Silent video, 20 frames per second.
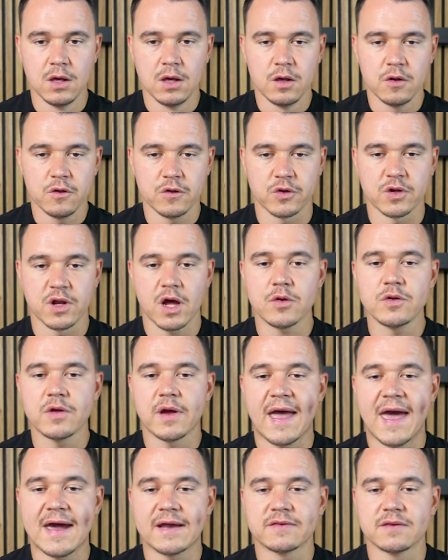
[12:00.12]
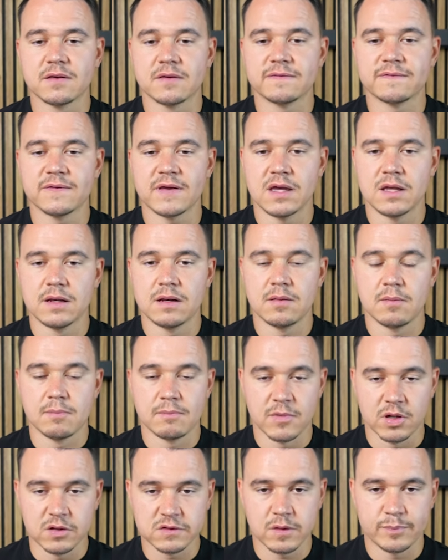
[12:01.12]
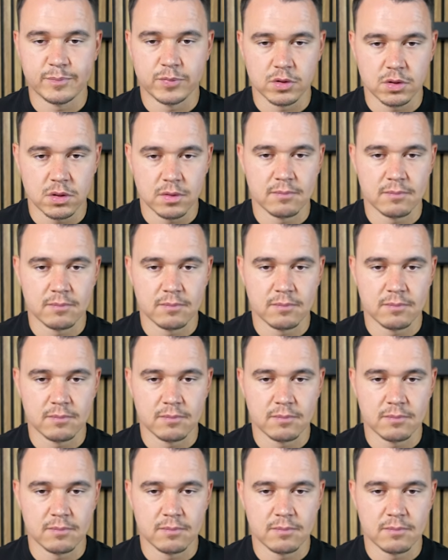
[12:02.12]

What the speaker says: So now you're active in multiple